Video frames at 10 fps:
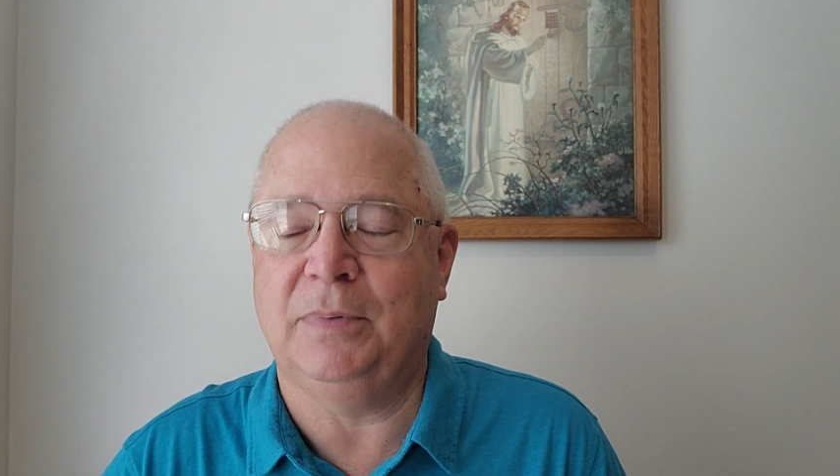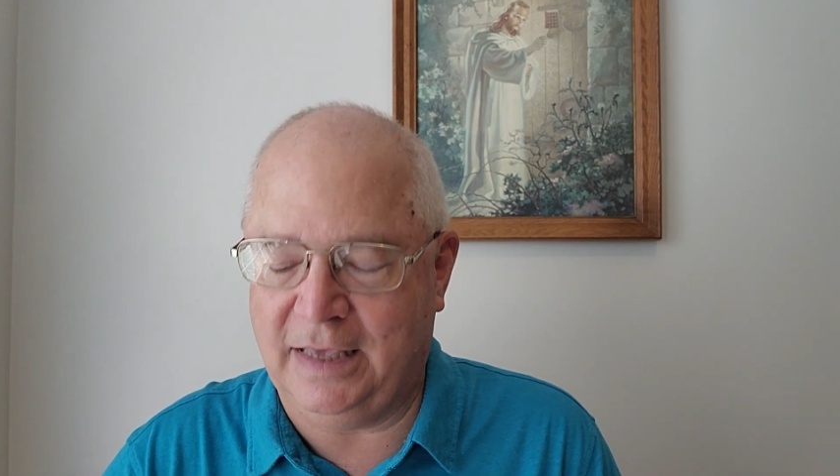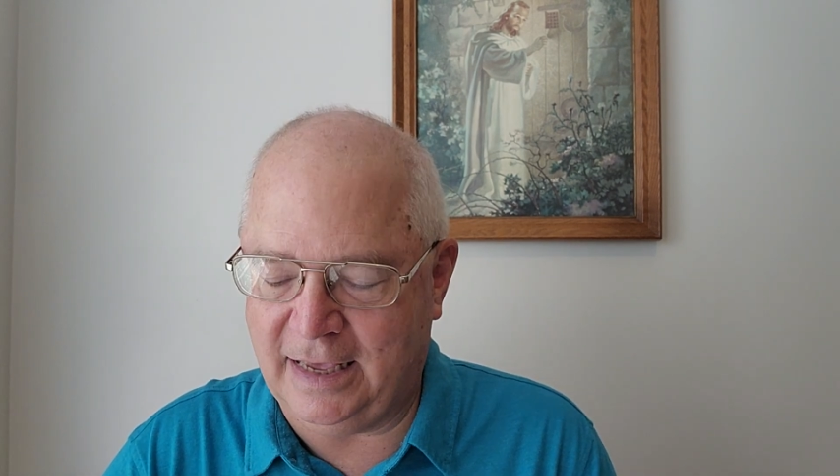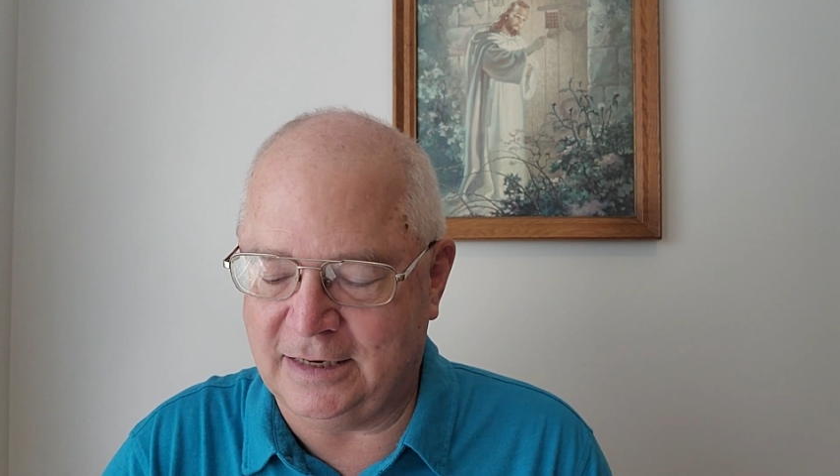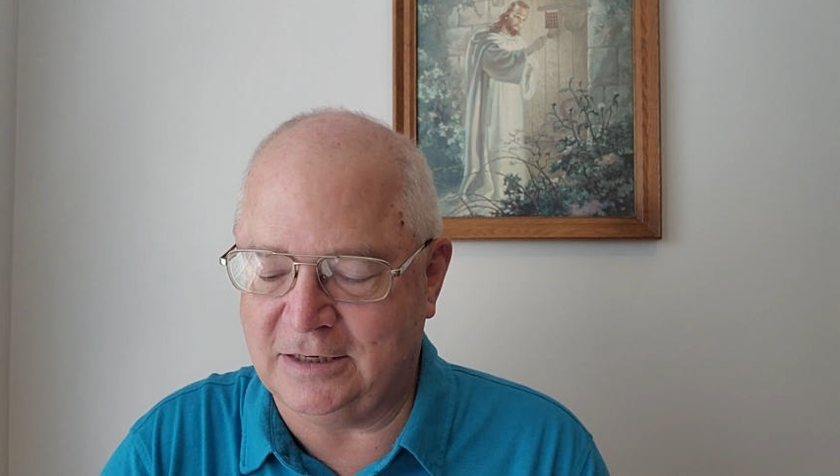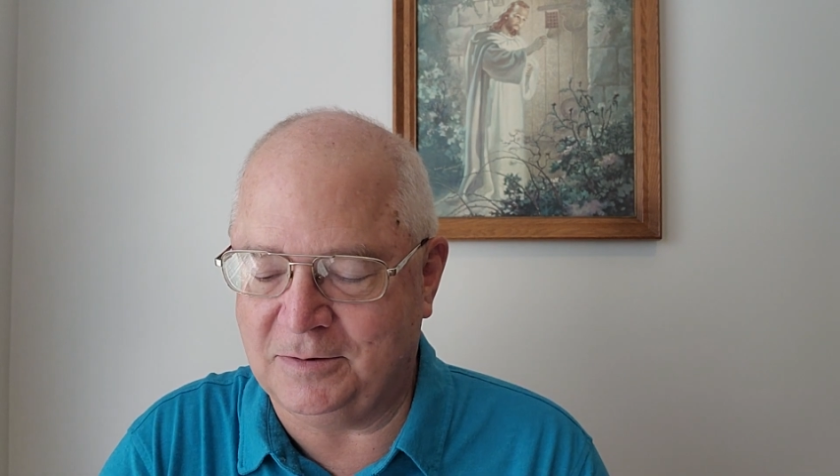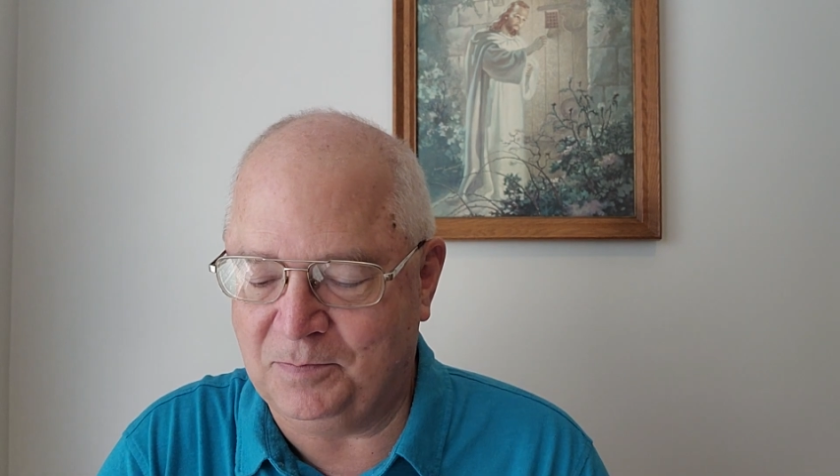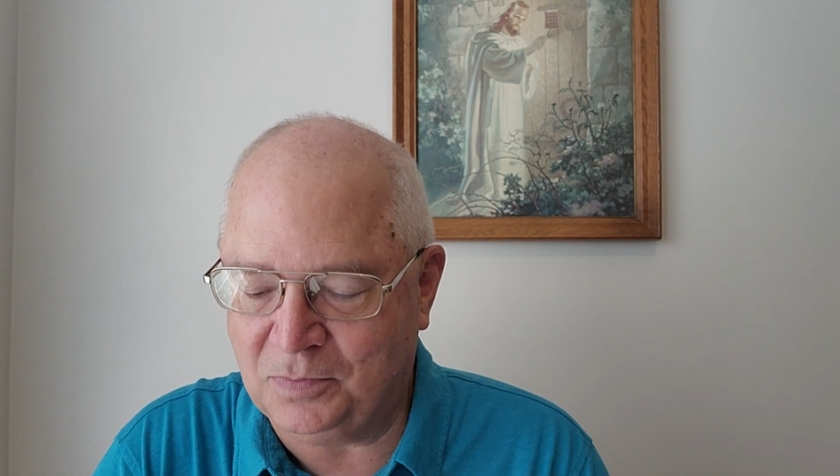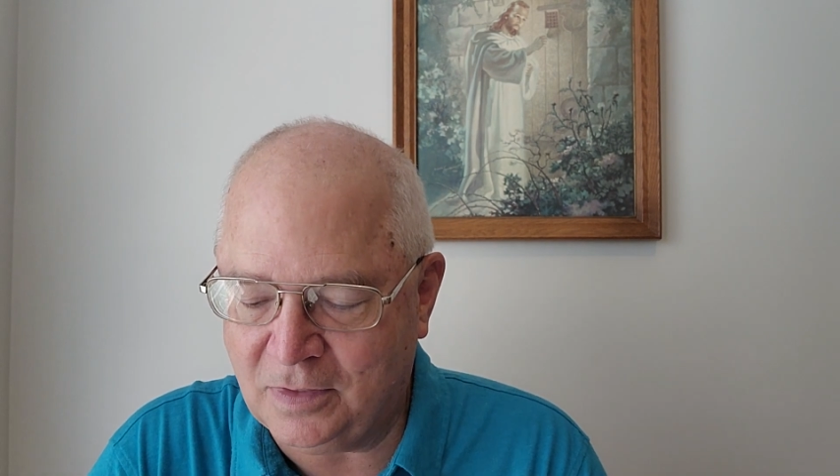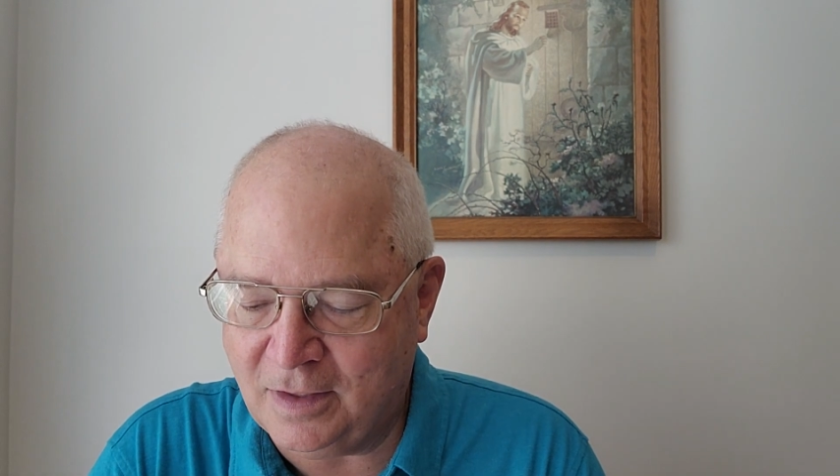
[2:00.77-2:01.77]
begins.
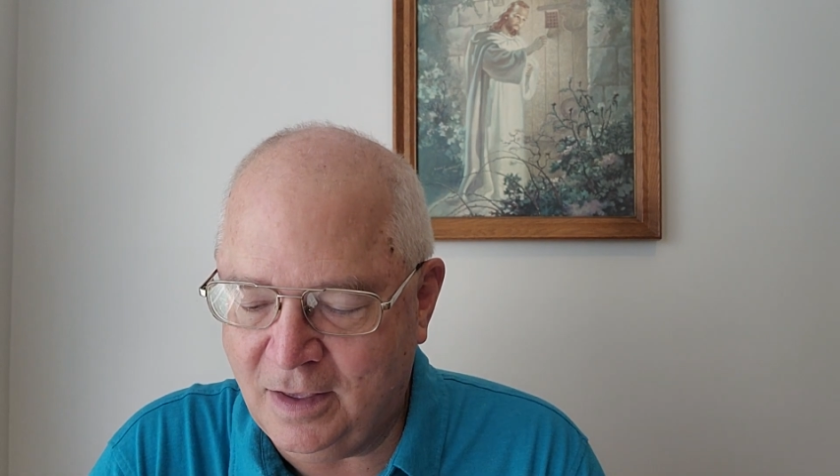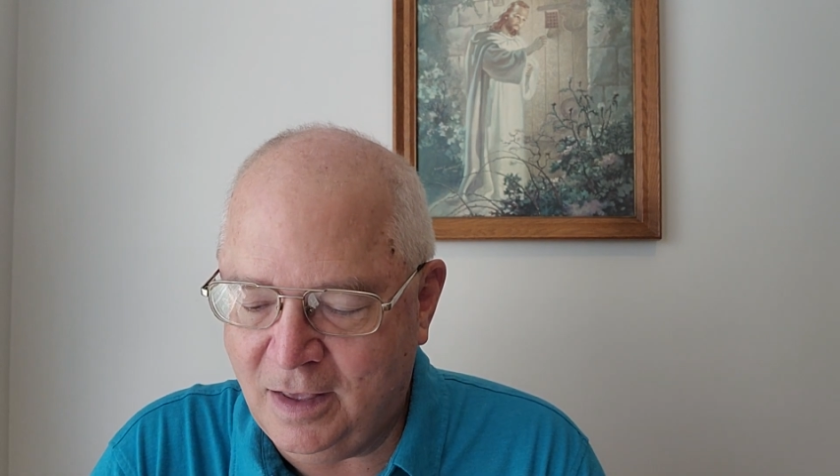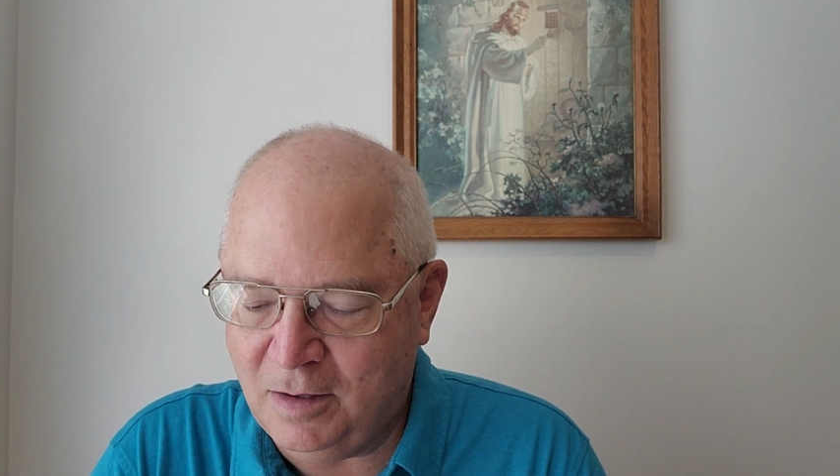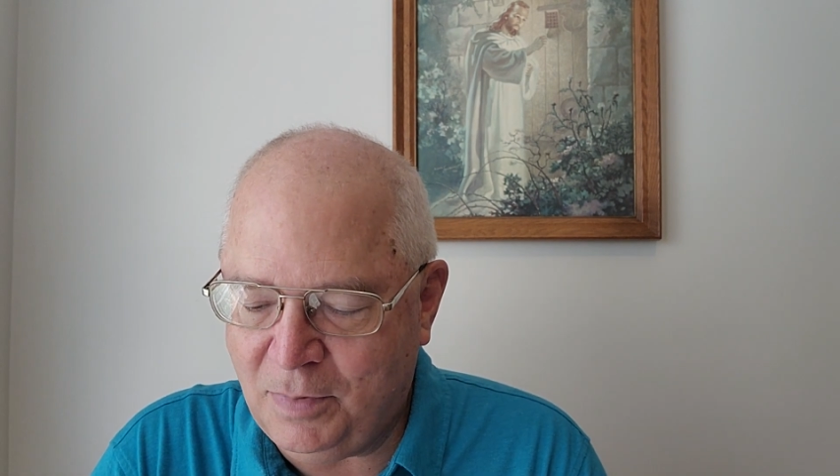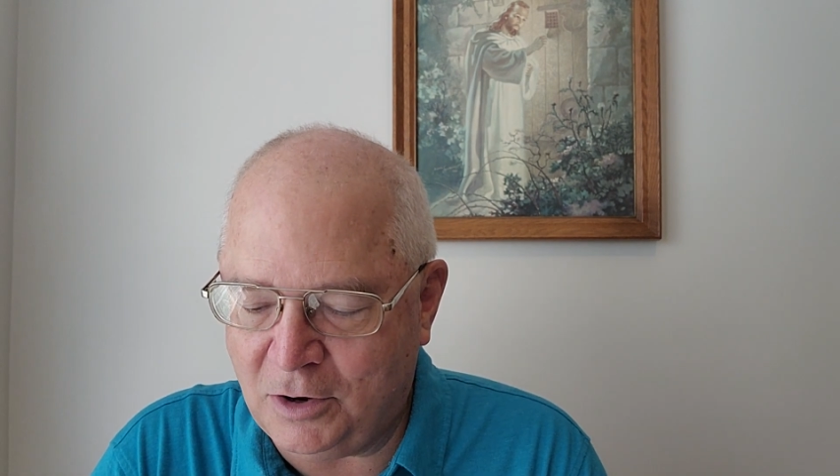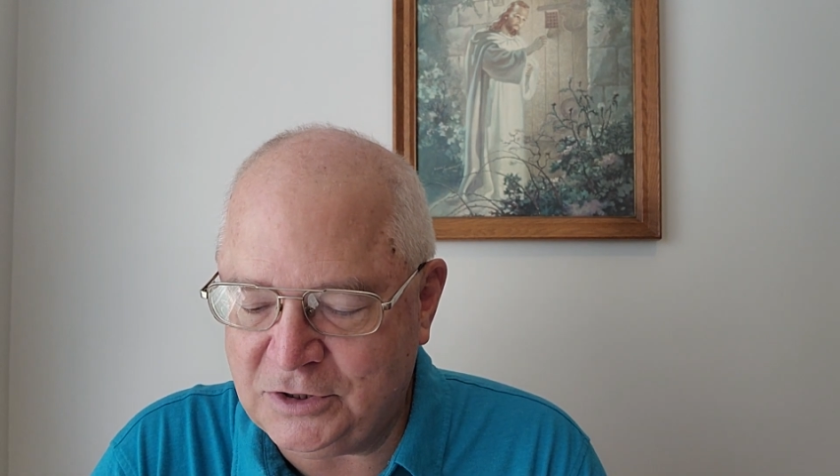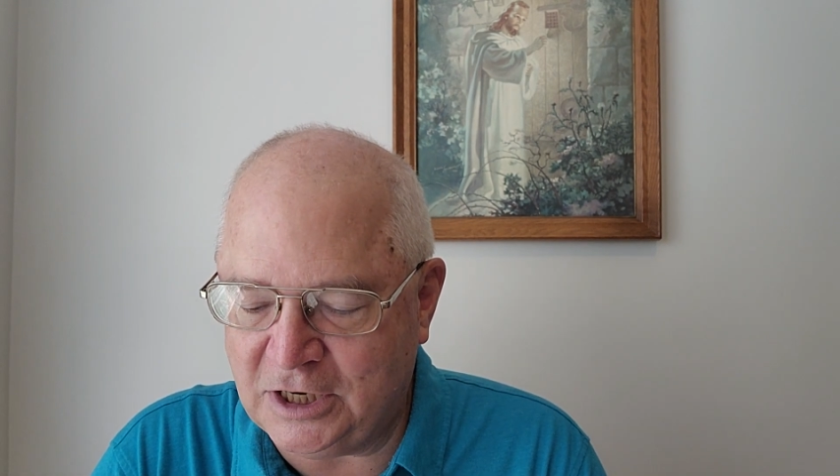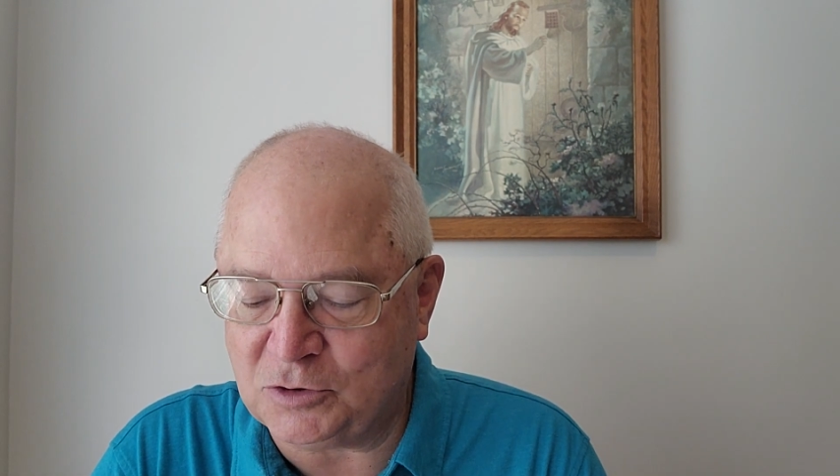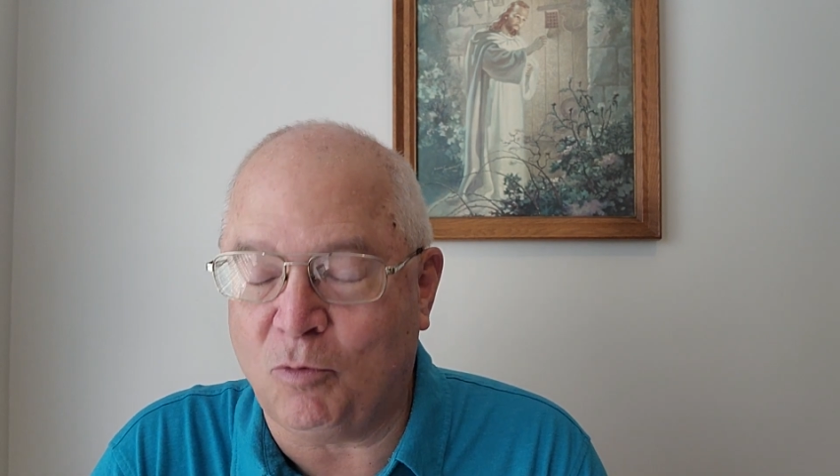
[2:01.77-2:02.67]
Paul says,